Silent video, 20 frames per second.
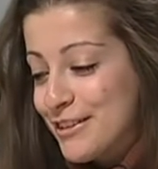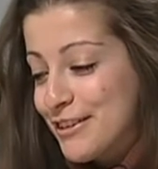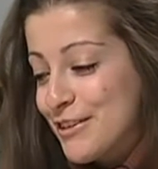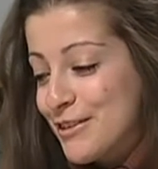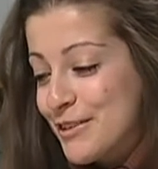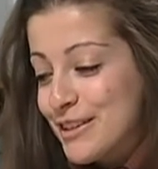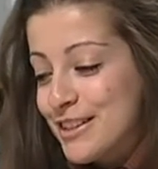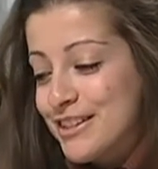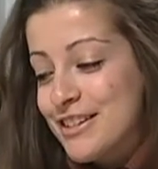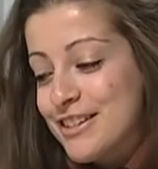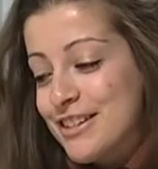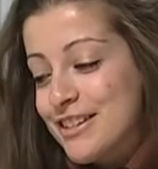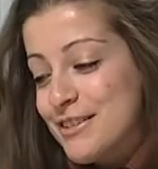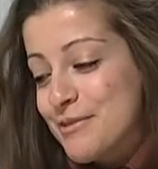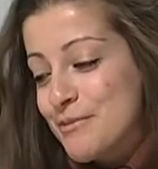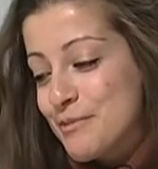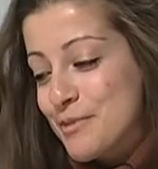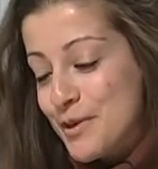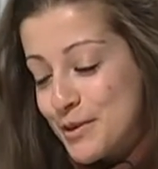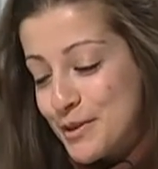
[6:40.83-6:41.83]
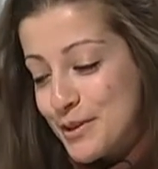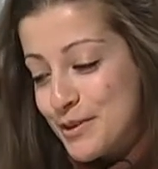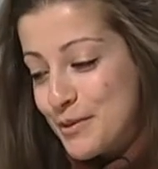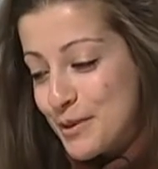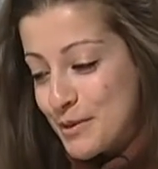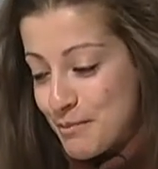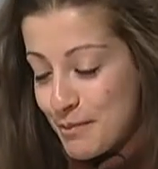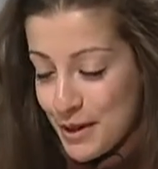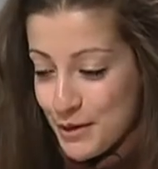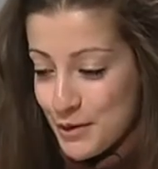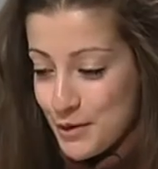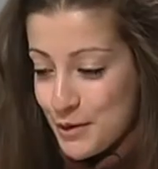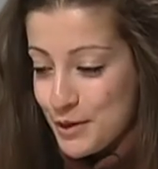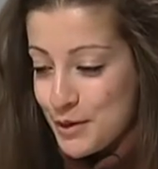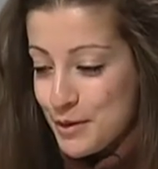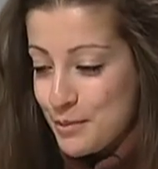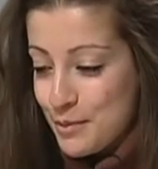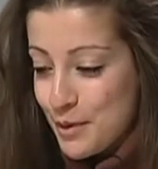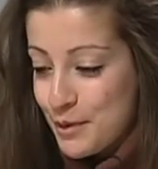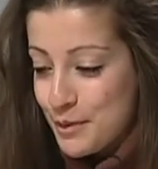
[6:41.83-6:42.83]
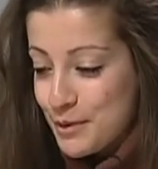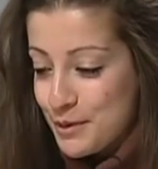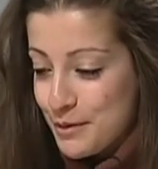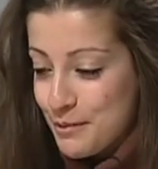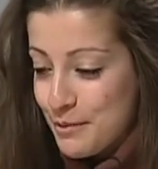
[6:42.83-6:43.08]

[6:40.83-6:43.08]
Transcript: Look what my daughter brought